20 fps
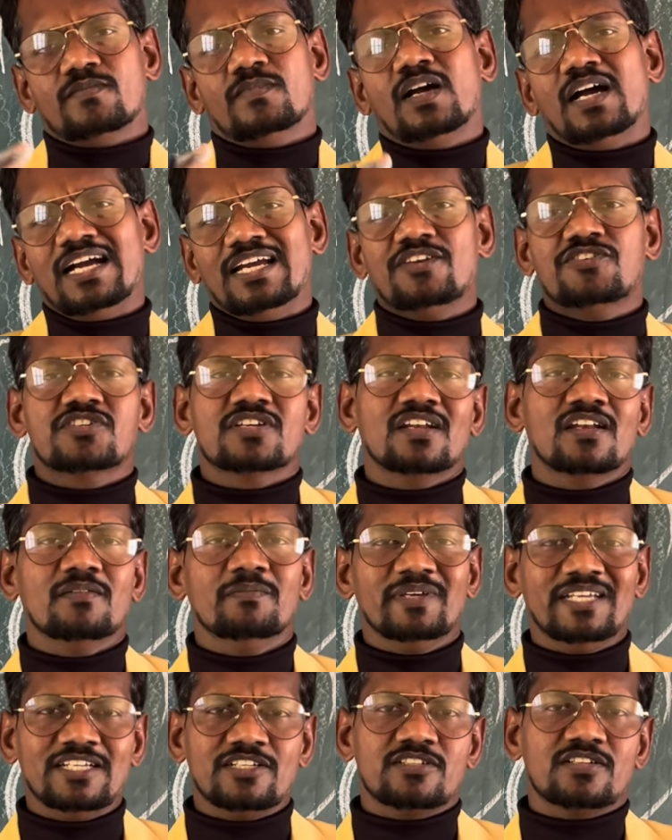I shall
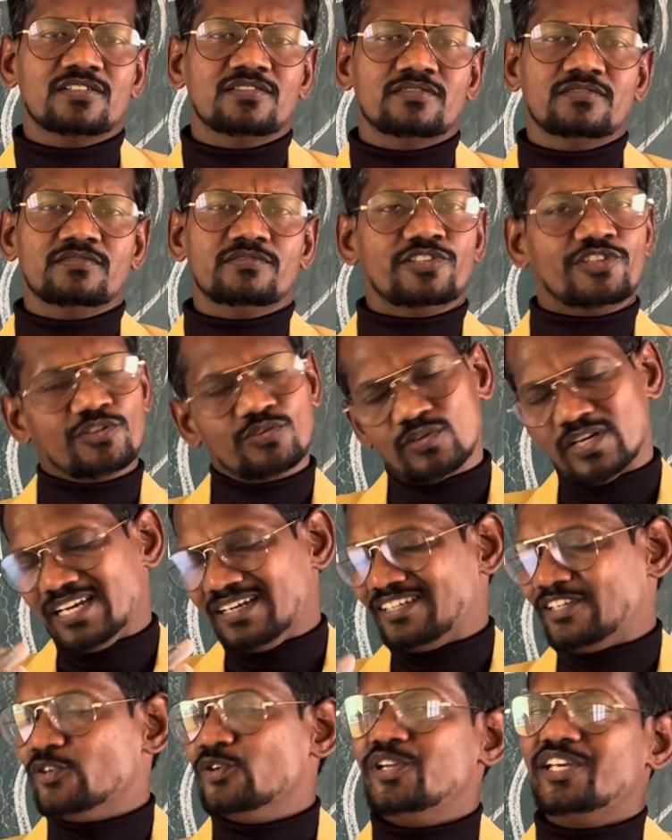meet with you
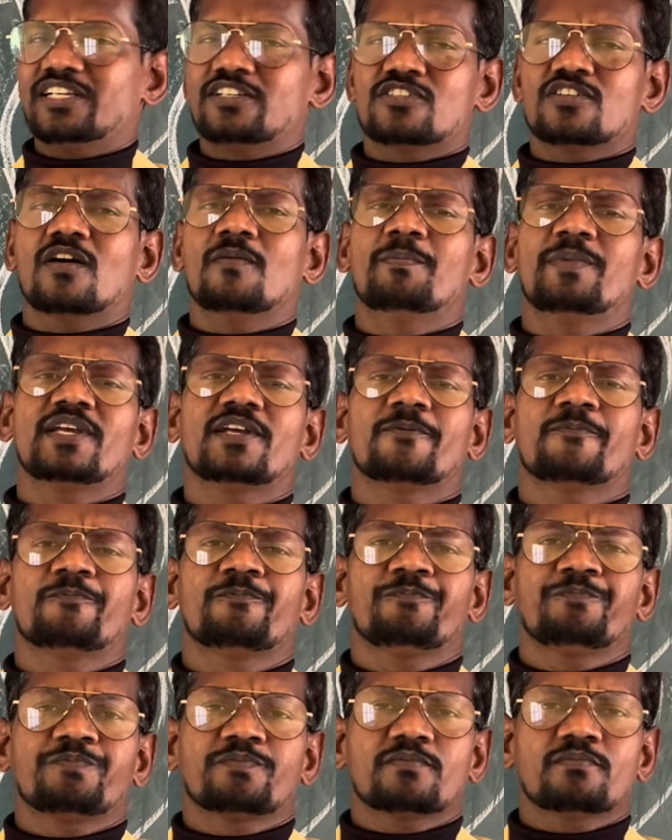an unique topic.
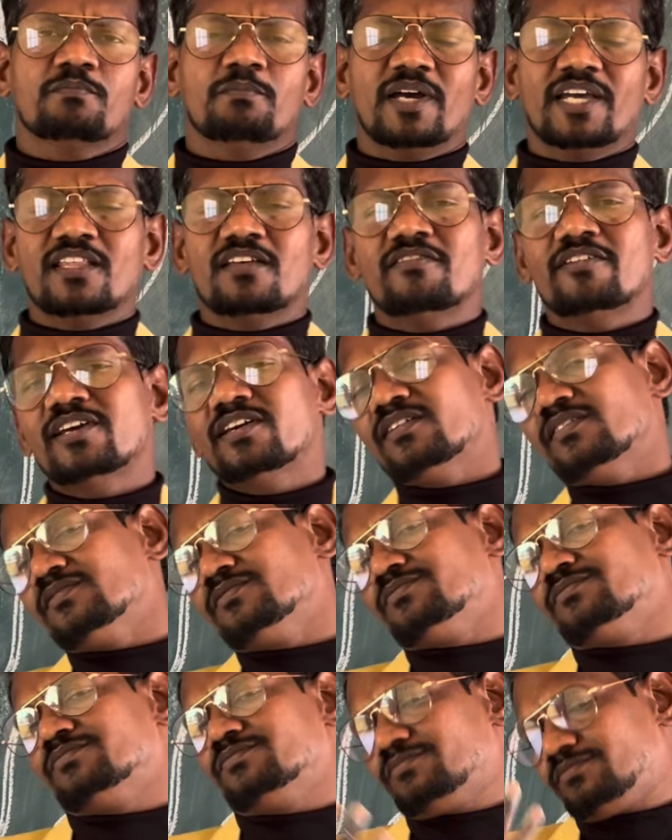By the
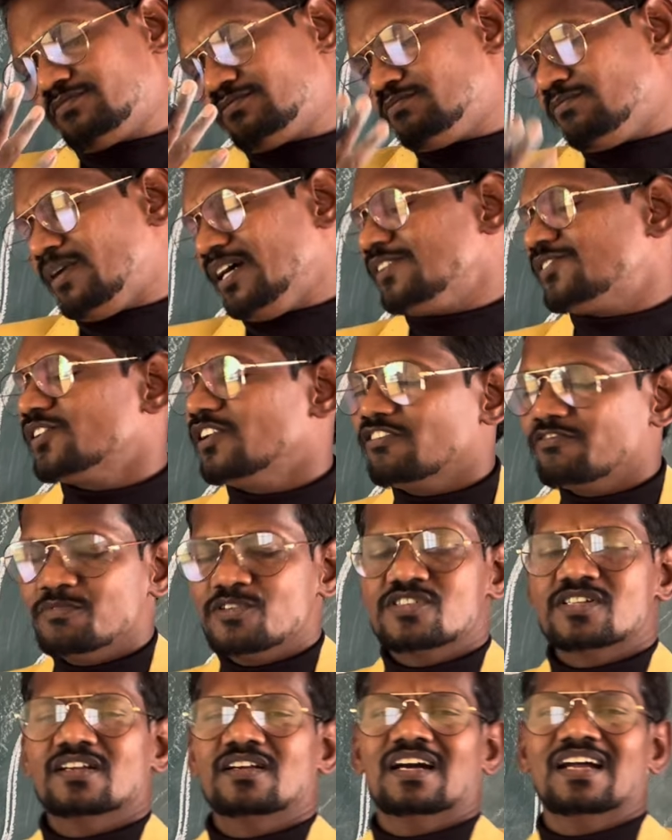way, myself
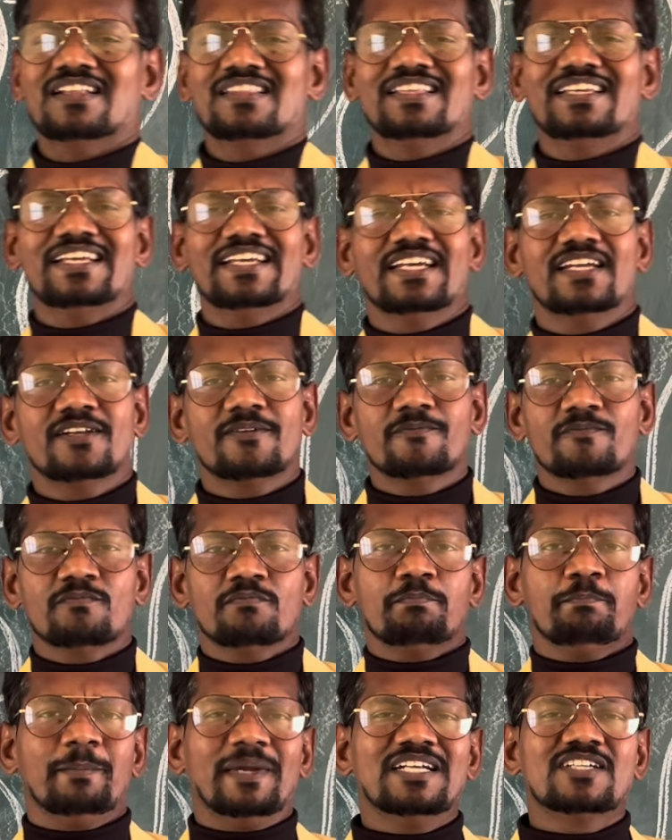Mr
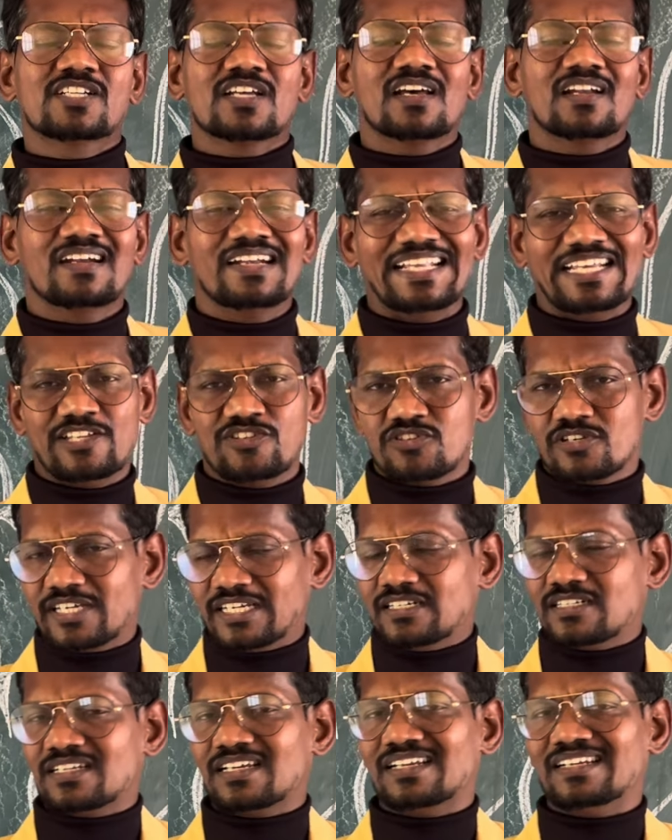Karthikeyan, mentor and
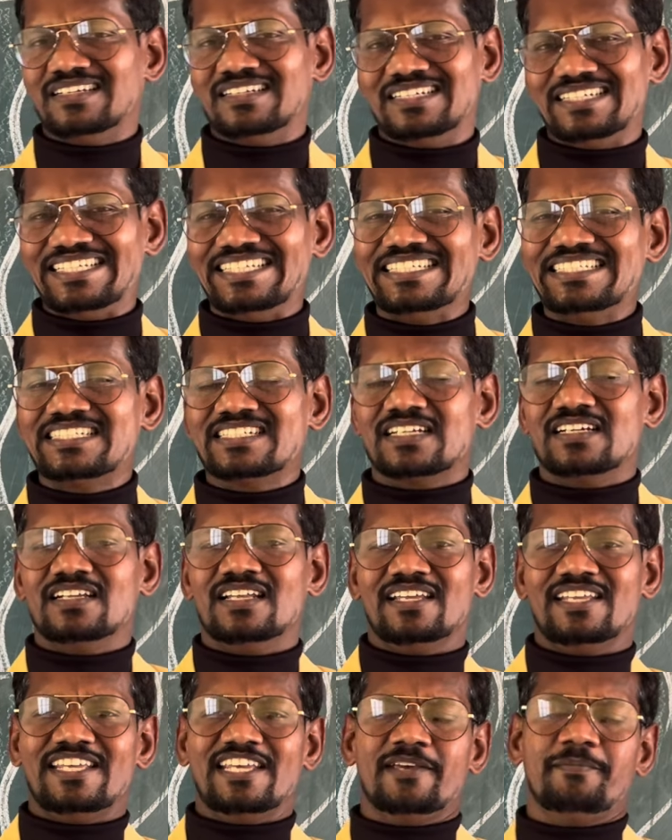educator in a NEET
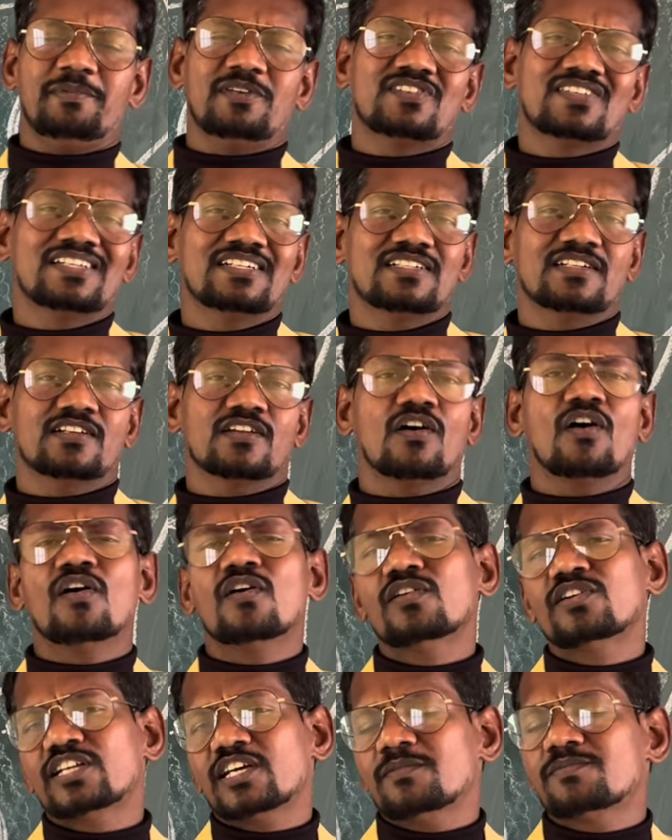and EAP set and
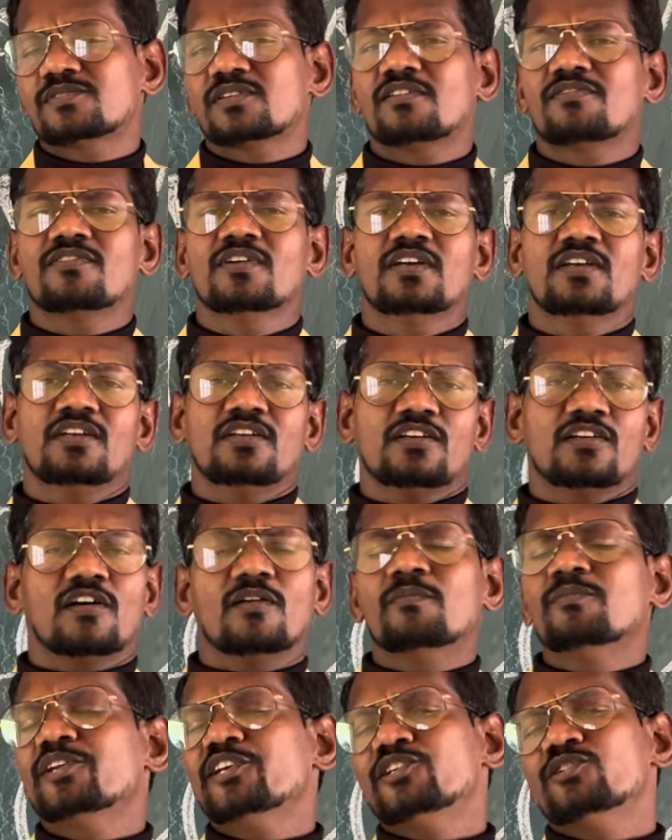all types of
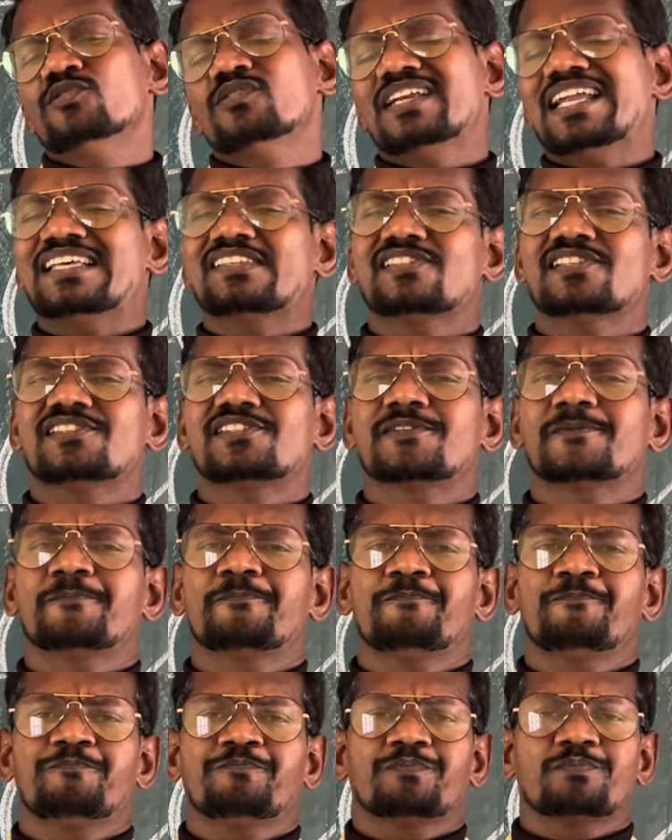competitive classes.
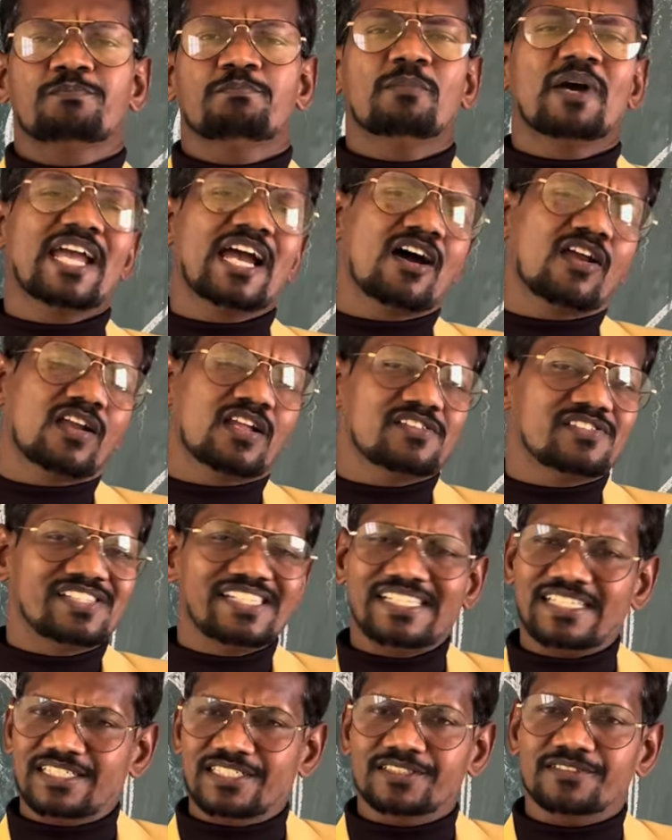
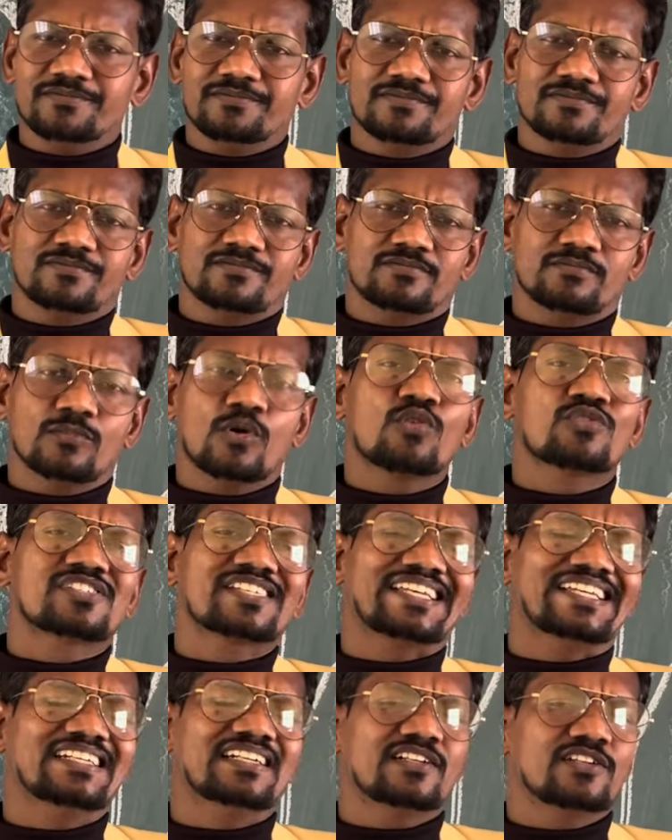Biology,
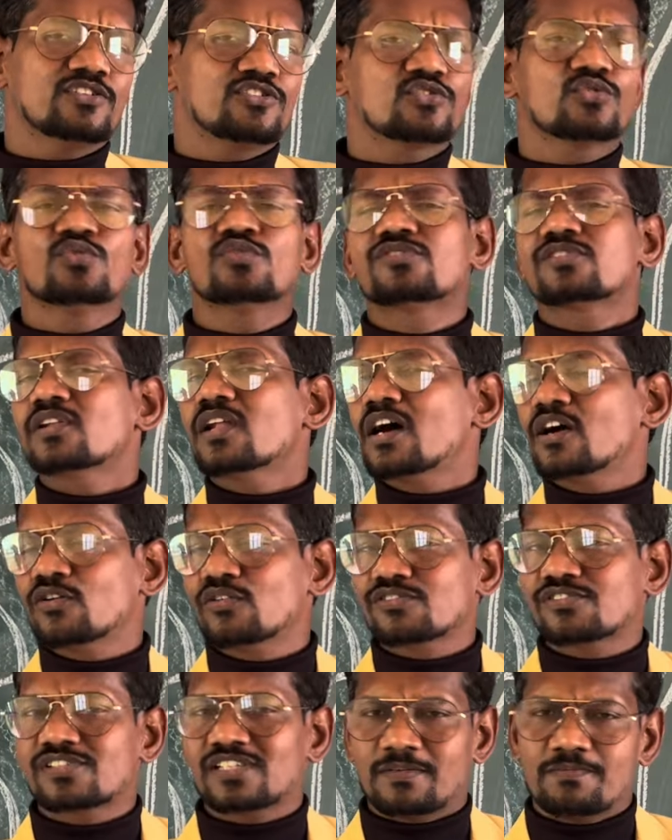Boskin and Zeus
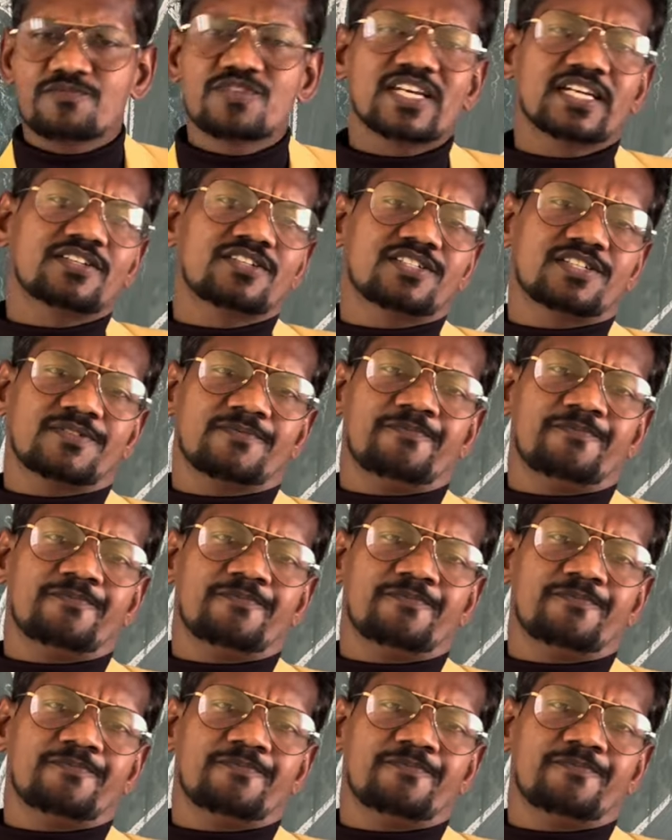Labos subject.